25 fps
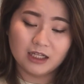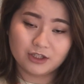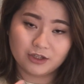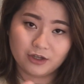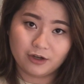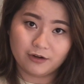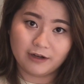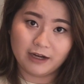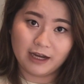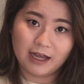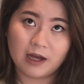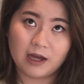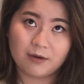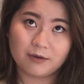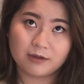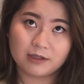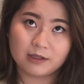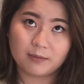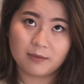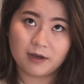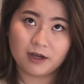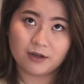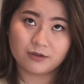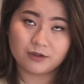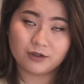Sorry, I was
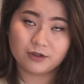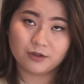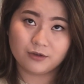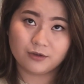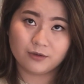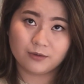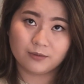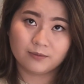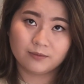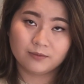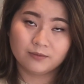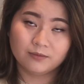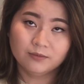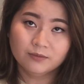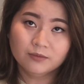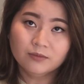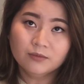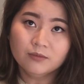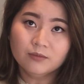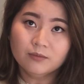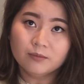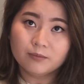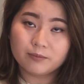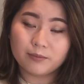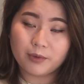about to
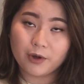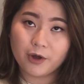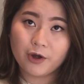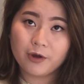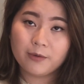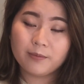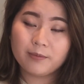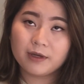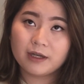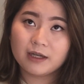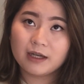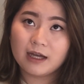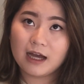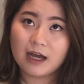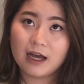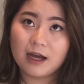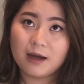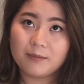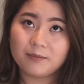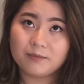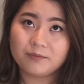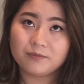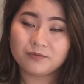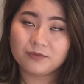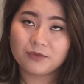burp.
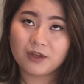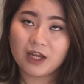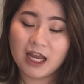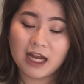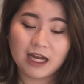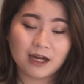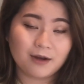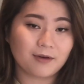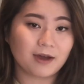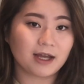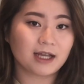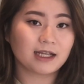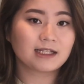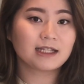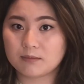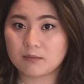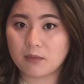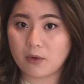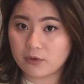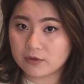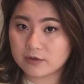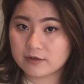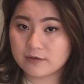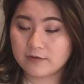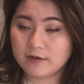Anyways,
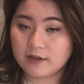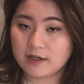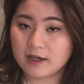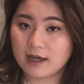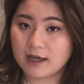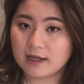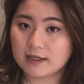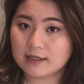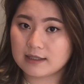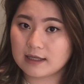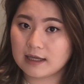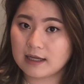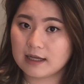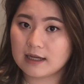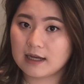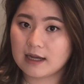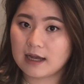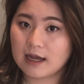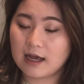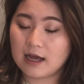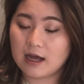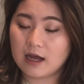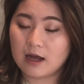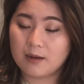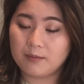most of you guys
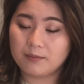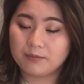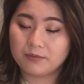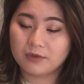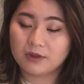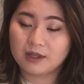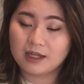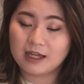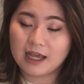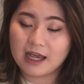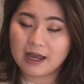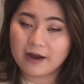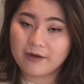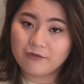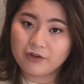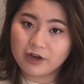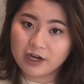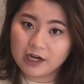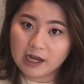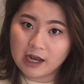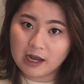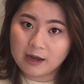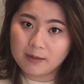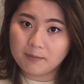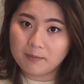said the
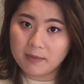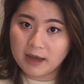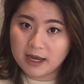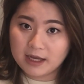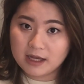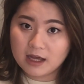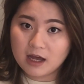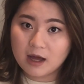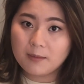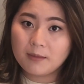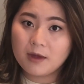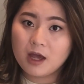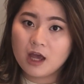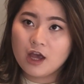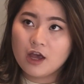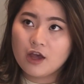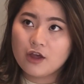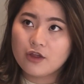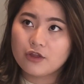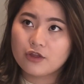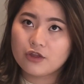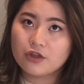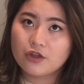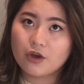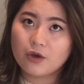everyday makeup,
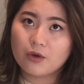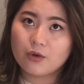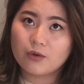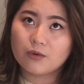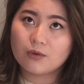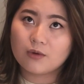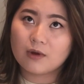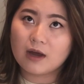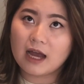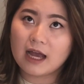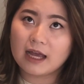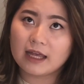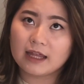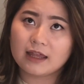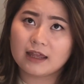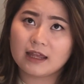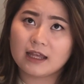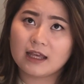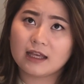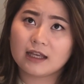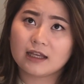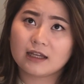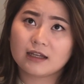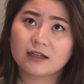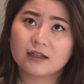though I
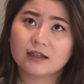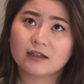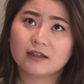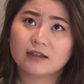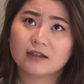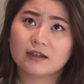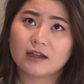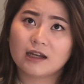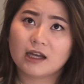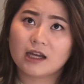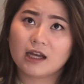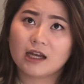think